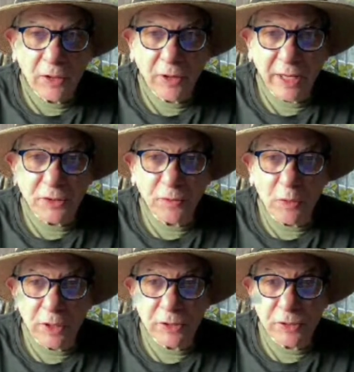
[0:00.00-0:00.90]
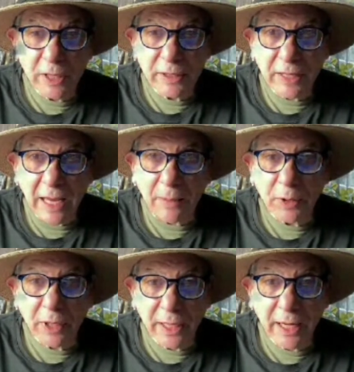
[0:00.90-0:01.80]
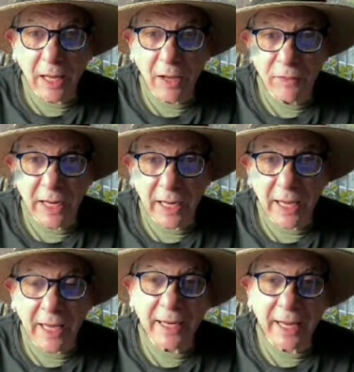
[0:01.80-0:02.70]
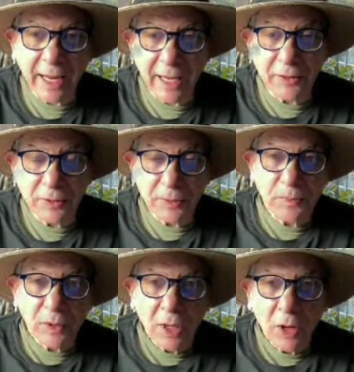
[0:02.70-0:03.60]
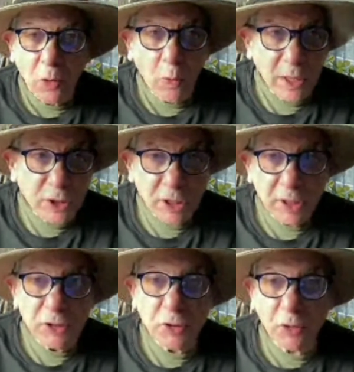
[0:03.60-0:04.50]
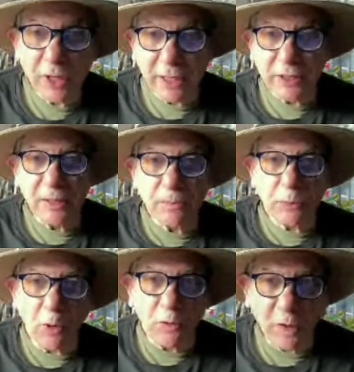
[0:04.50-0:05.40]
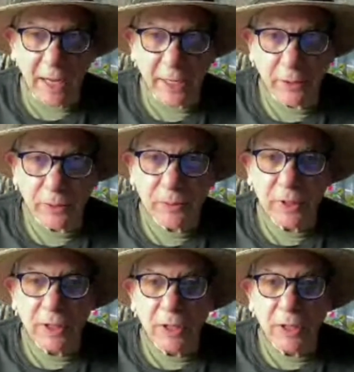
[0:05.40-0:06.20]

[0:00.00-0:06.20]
So let's focus on the topic at hand, which is your LinkedIn profile.